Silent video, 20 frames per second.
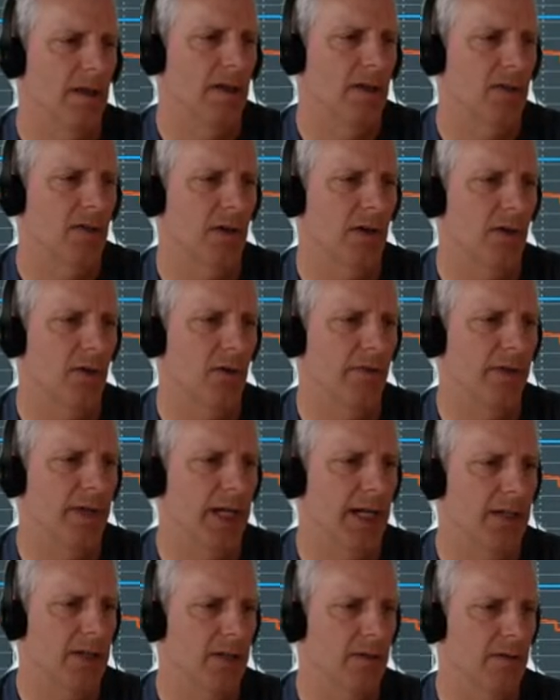So I don't know if you
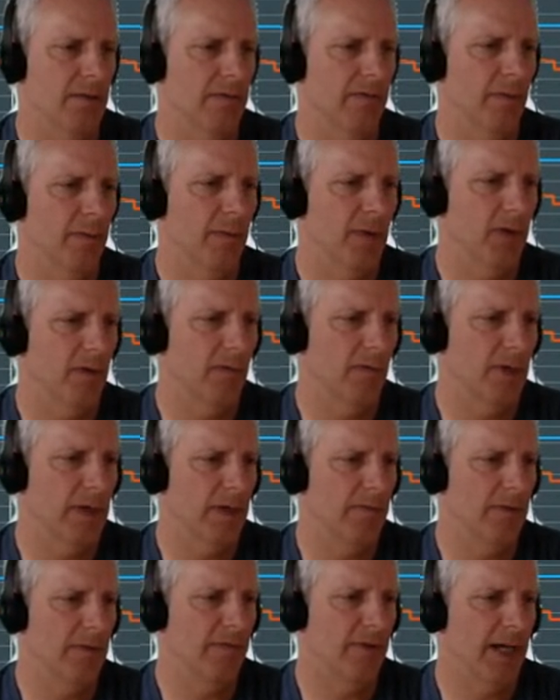guys are familiar. We
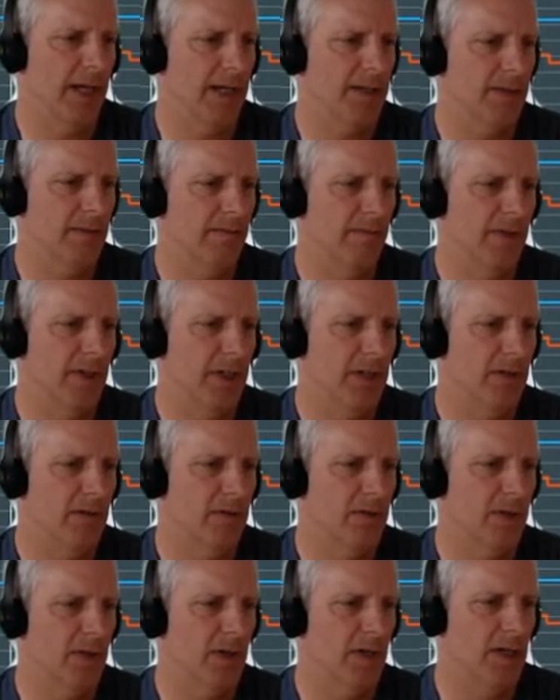we've got some
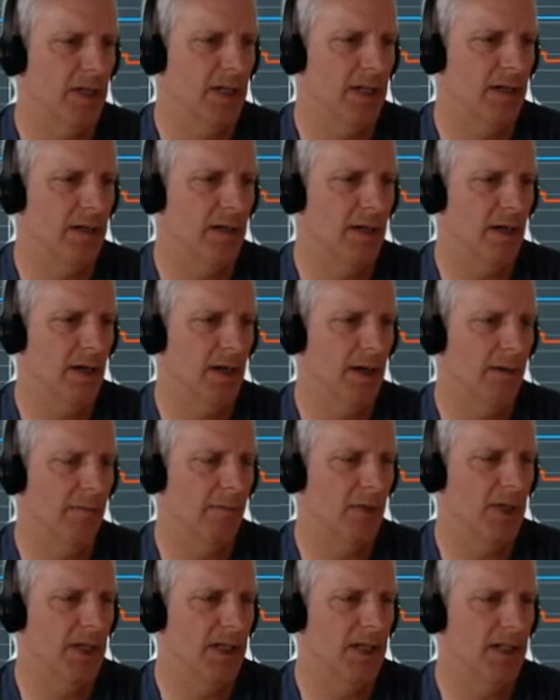videos on it. Um,
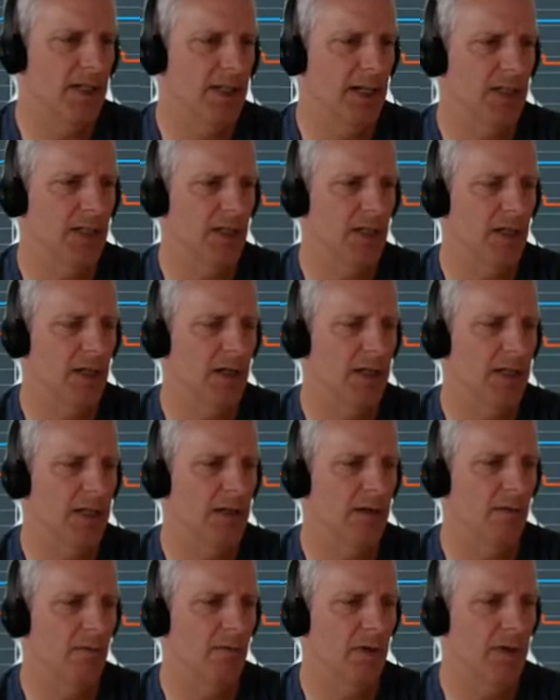we did a session on
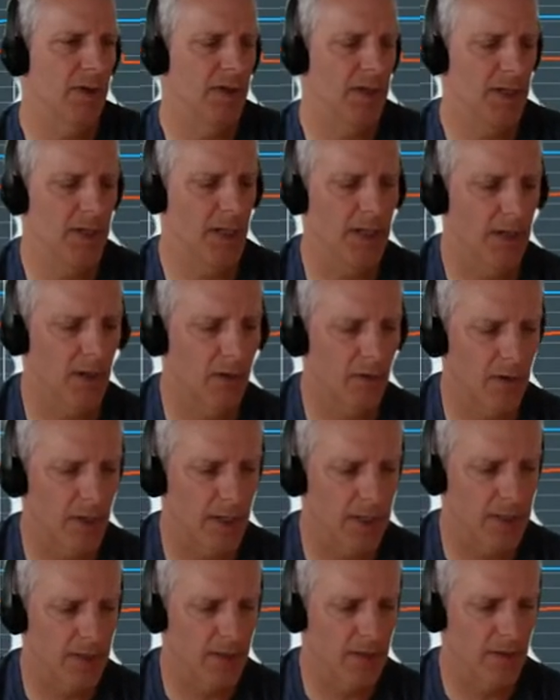it with the uh,
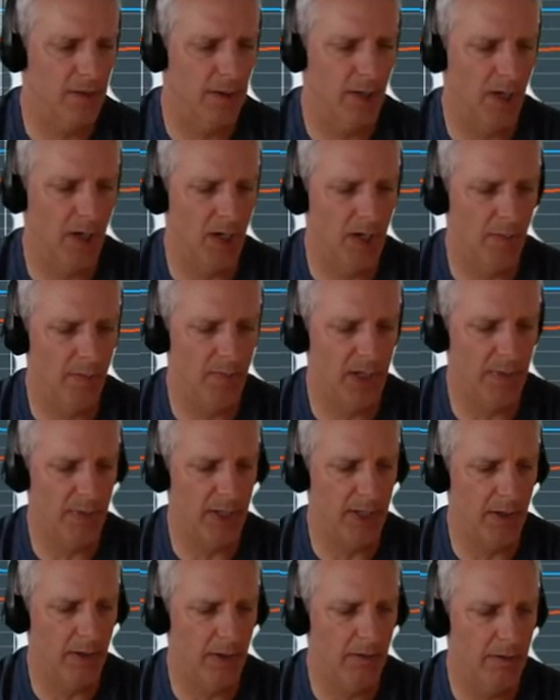cross uh,
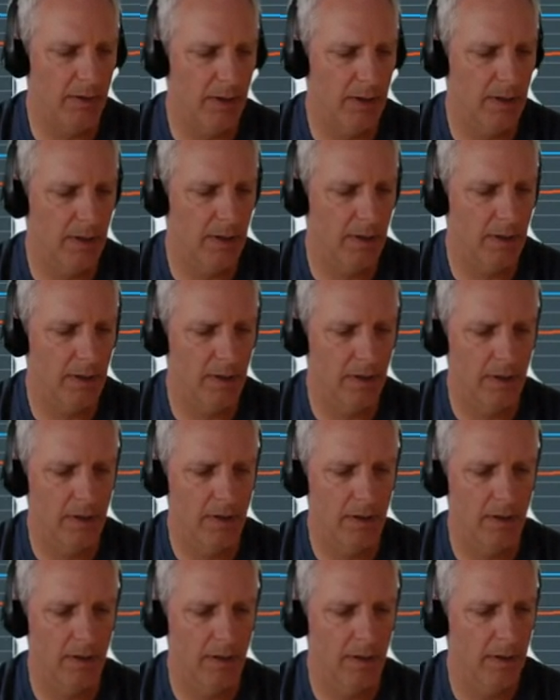BBO,
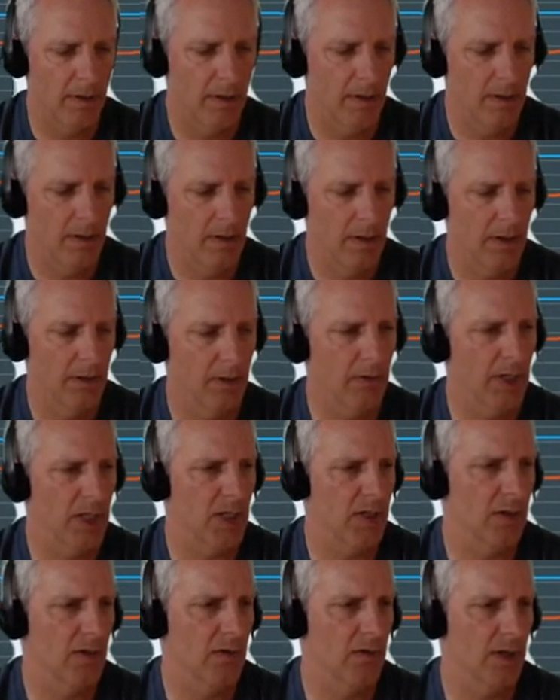
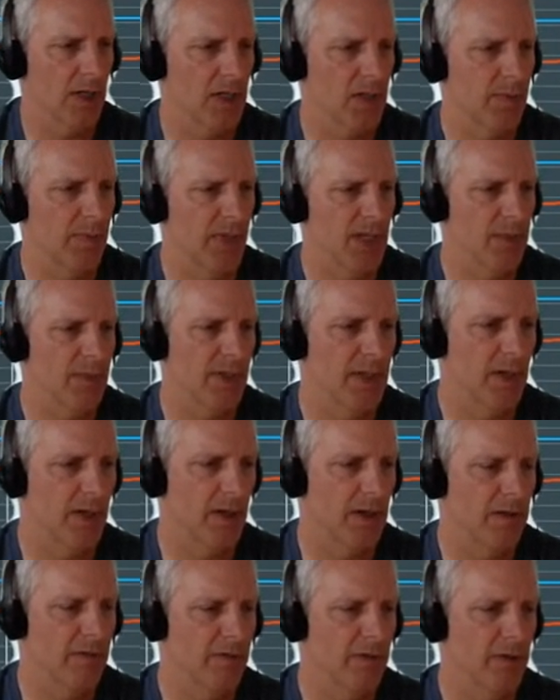cross cross best bid and
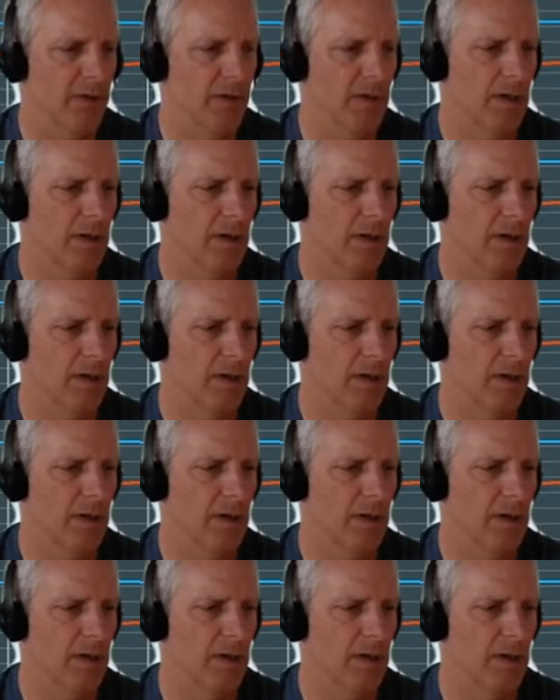offer.